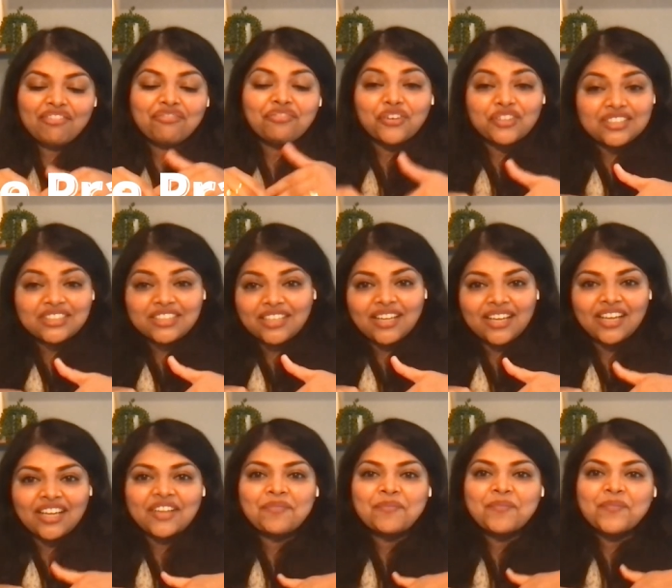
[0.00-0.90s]

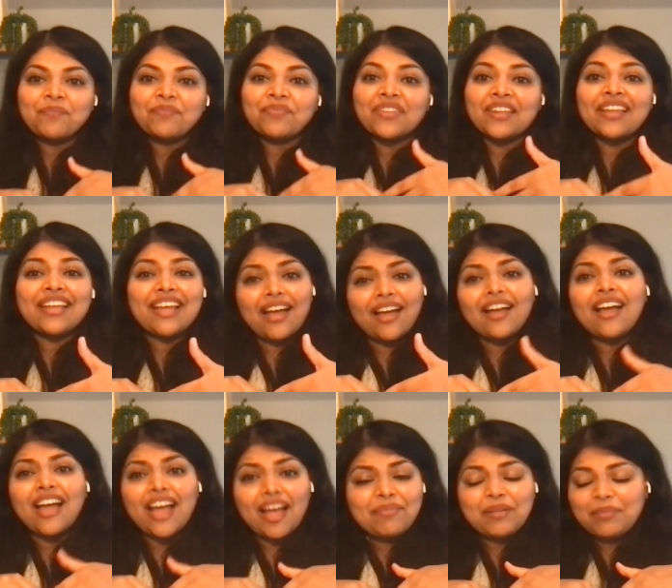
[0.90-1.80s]
footing.
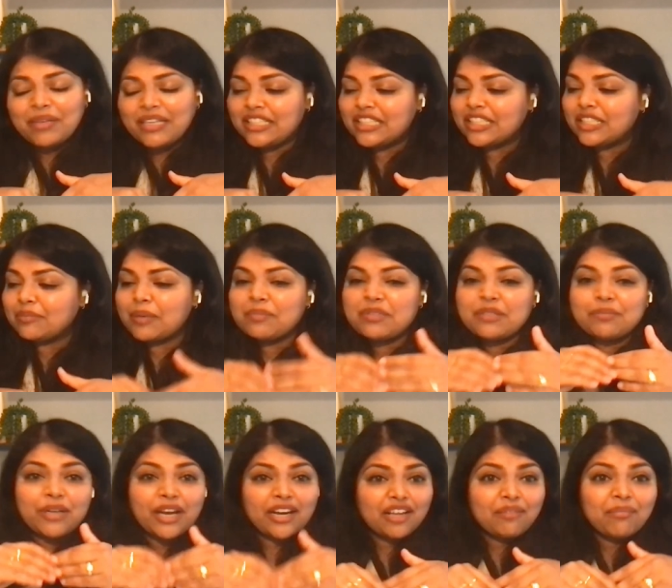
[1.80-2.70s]
Happy medium. I'm
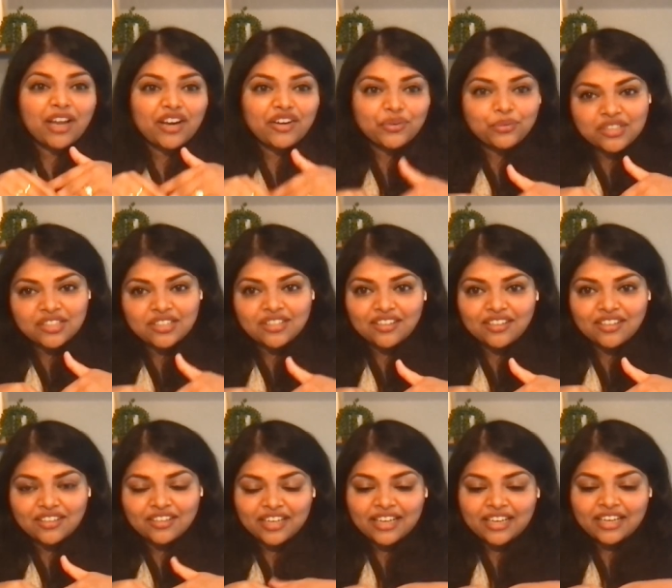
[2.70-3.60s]
studying my roots
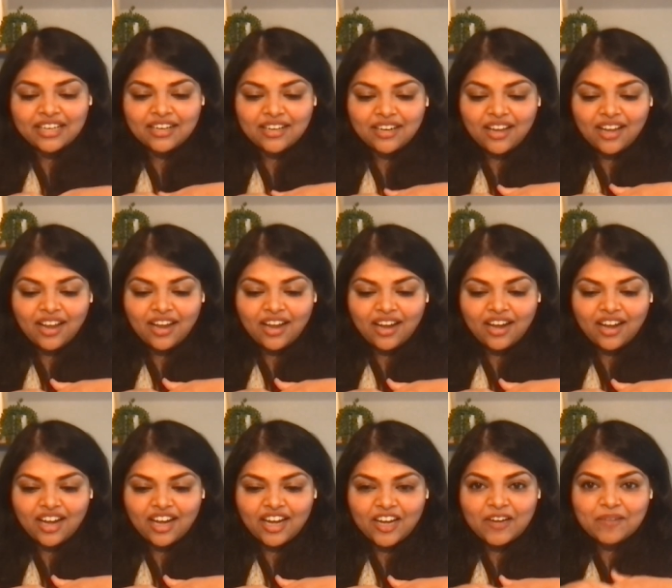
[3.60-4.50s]
here in
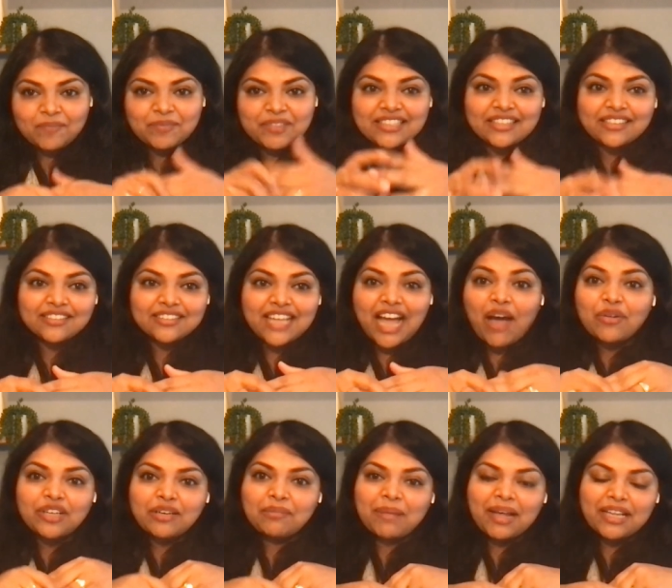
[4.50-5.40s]
this little
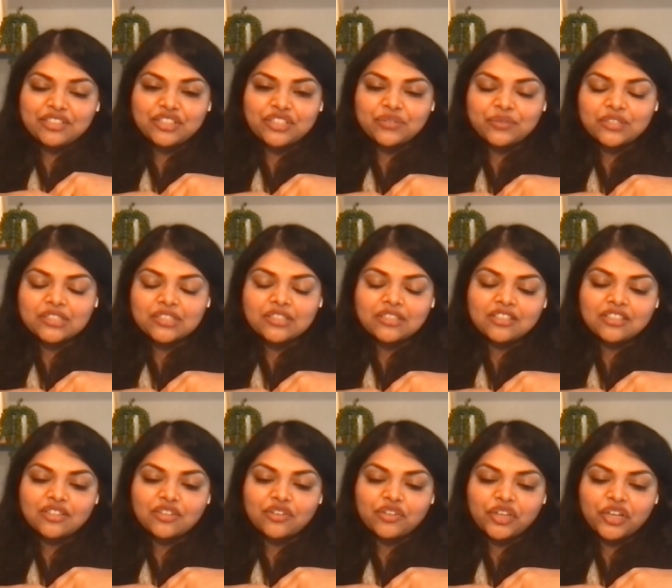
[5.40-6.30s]
town in Massachusetts.
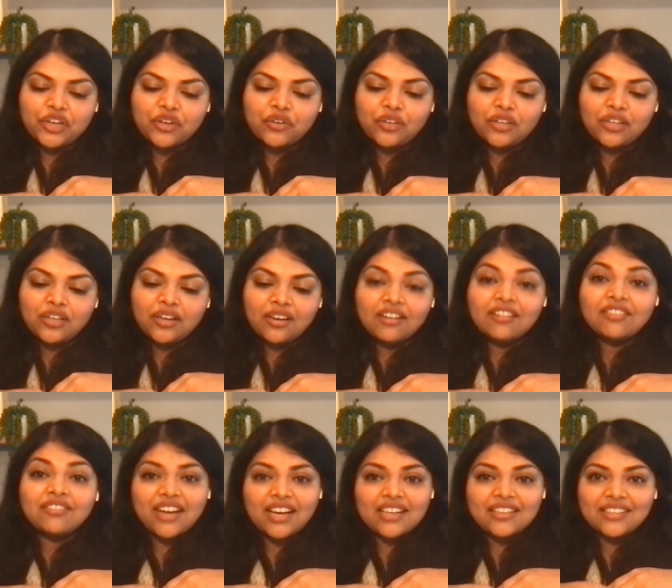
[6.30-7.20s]
So,
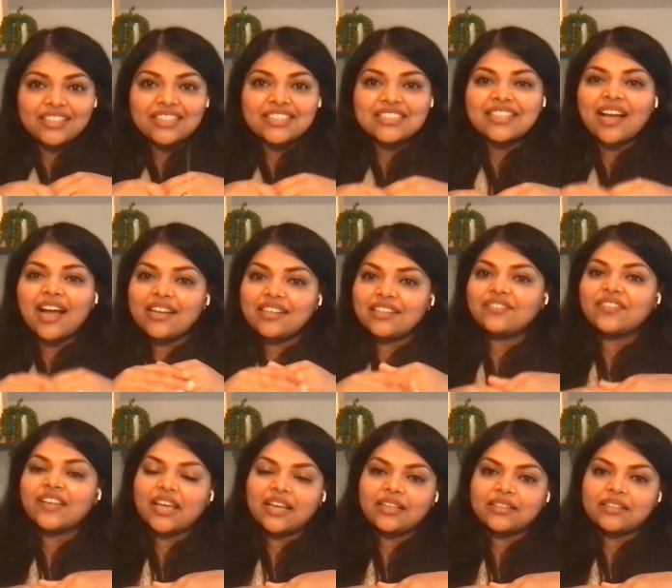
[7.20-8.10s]
finally, it's kind of
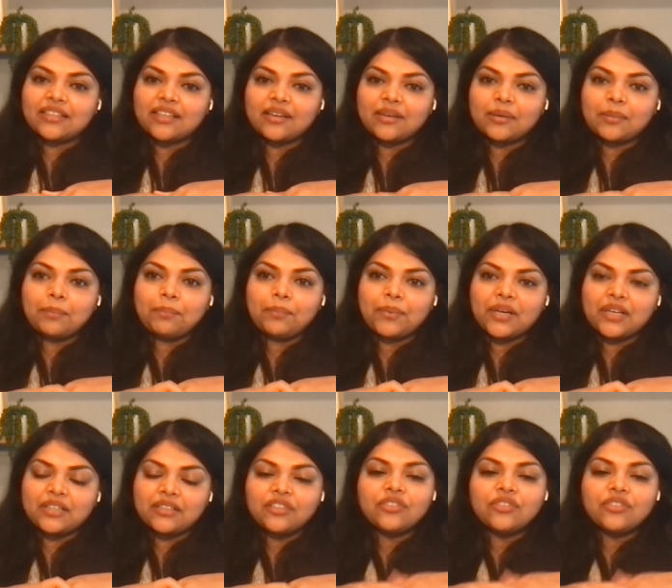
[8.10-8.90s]
getting there. But